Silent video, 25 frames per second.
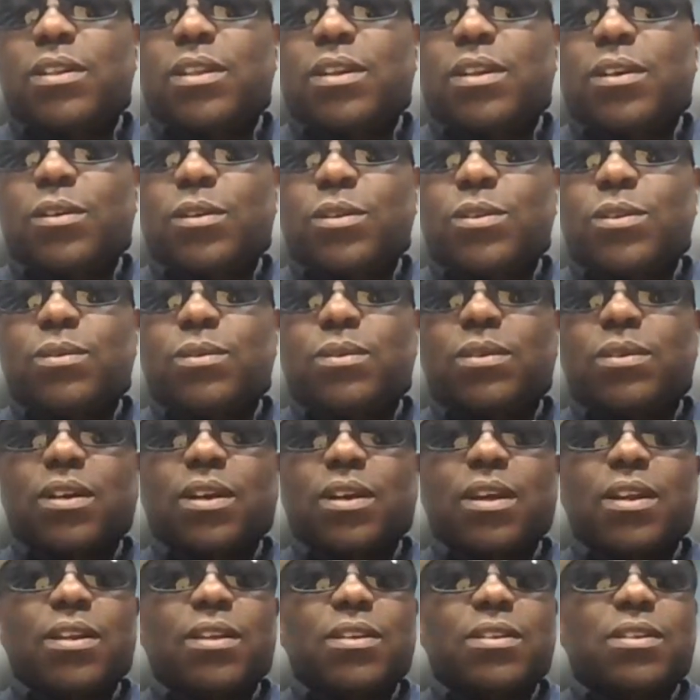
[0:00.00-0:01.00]
lawsuit
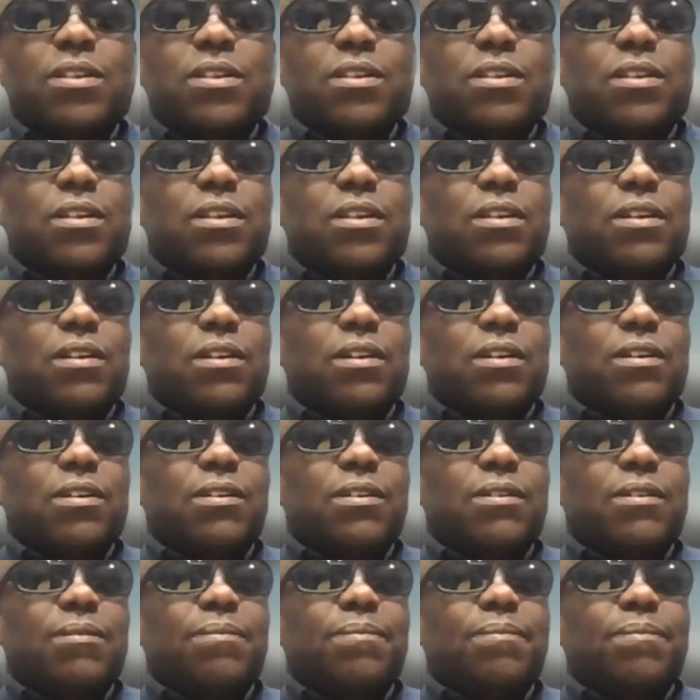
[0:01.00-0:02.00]
against
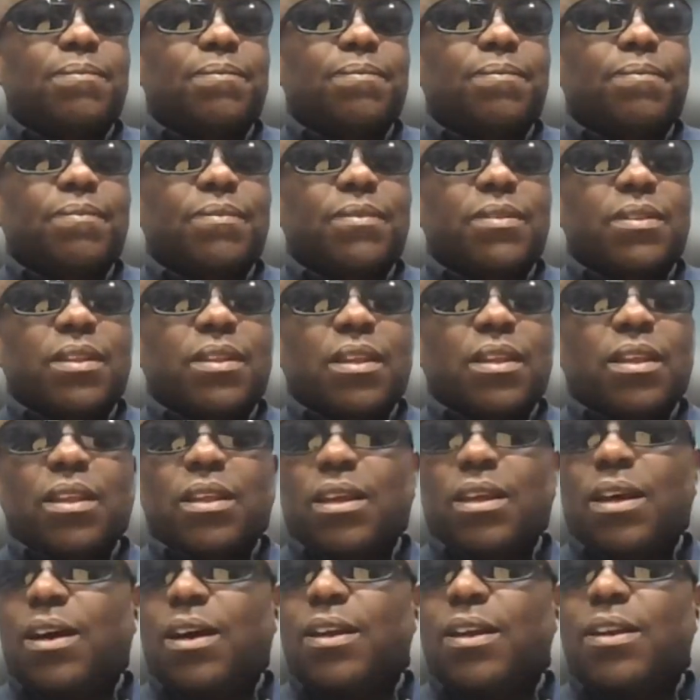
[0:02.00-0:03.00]

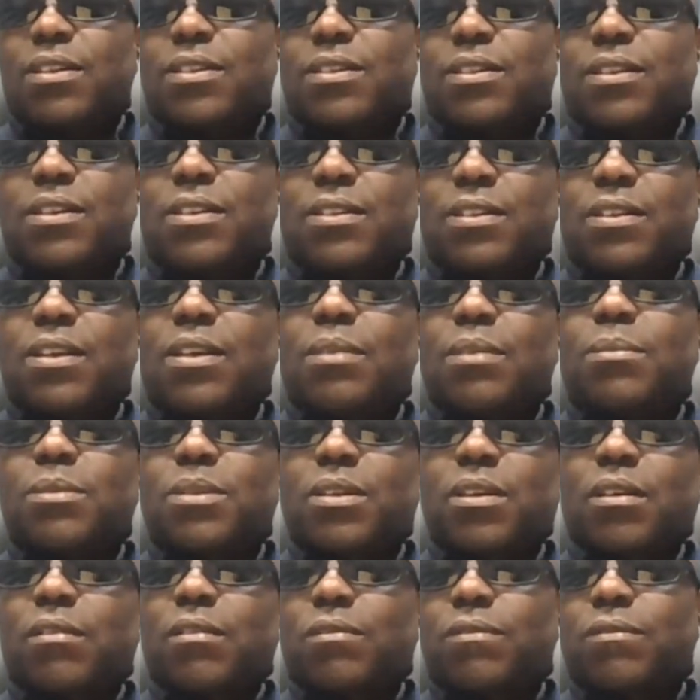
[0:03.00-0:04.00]
CZ
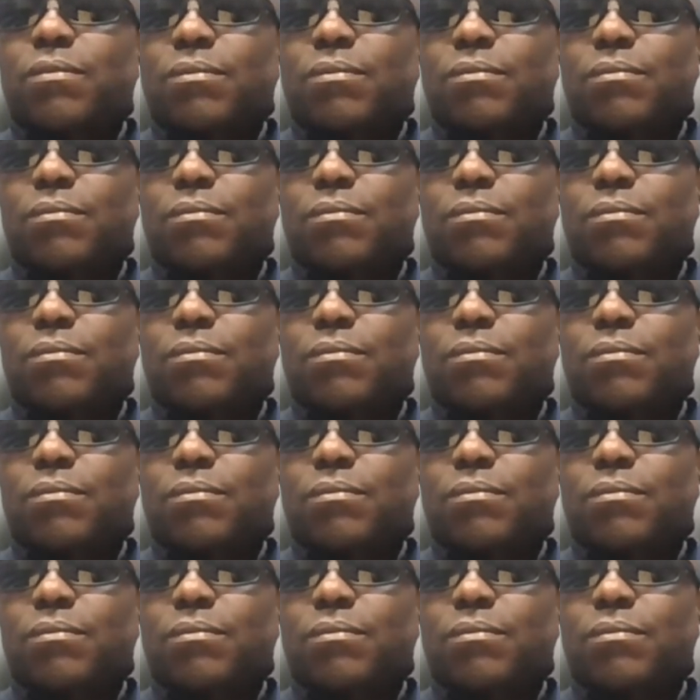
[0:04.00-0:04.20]
himself,